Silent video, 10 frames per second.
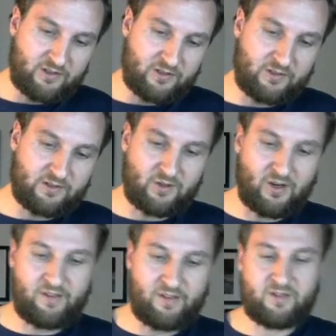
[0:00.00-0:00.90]
So
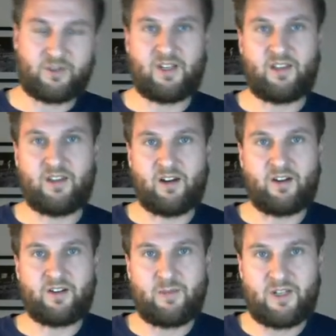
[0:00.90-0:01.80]
often we'll take the
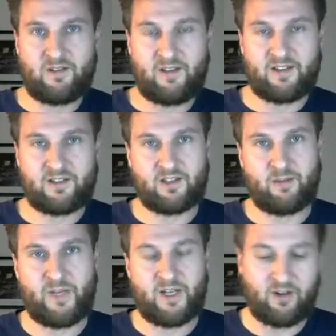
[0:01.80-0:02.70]
argument, that's the
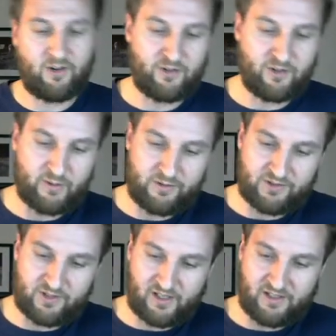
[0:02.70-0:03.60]
bit under the root
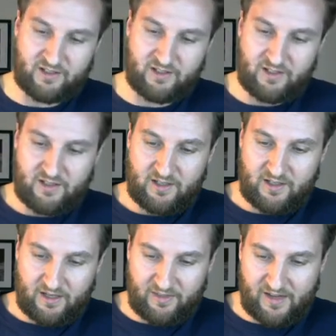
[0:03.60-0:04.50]
sign,
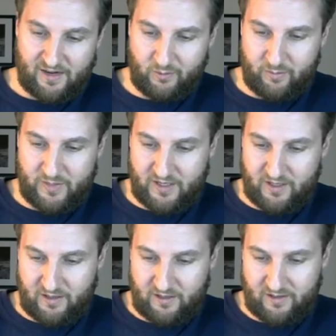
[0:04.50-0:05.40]
and that will
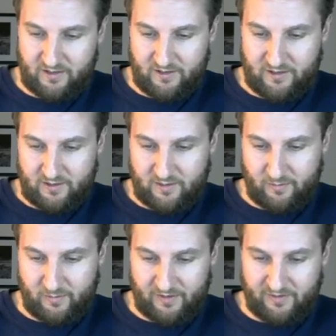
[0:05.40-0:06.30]
be
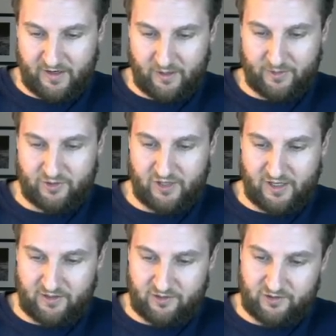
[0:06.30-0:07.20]
my variable
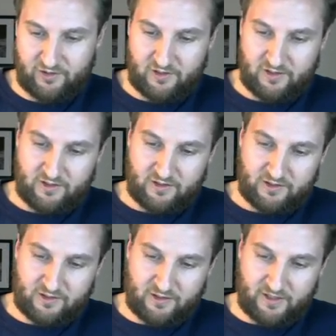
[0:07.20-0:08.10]
change.
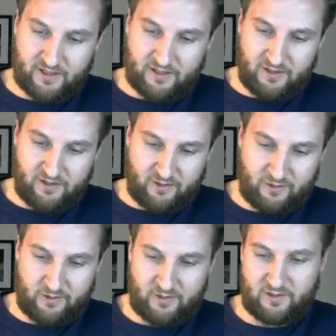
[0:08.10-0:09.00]
So let
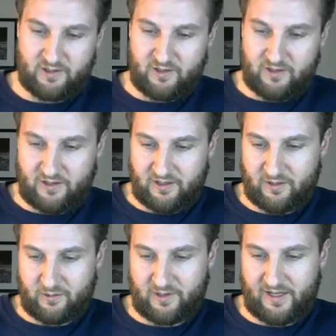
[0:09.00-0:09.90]
u
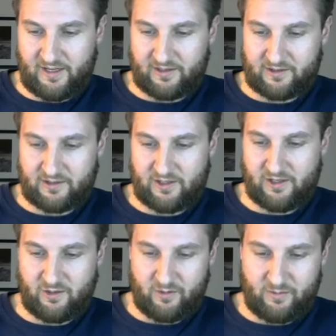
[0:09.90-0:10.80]
equal x
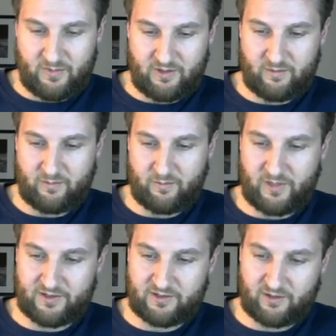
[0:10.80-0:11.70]
cubed
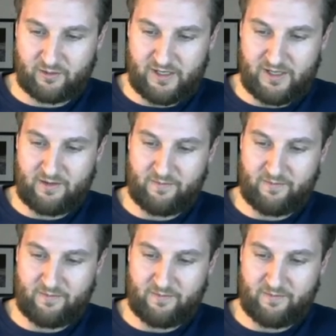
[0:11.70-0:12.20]
plus 3,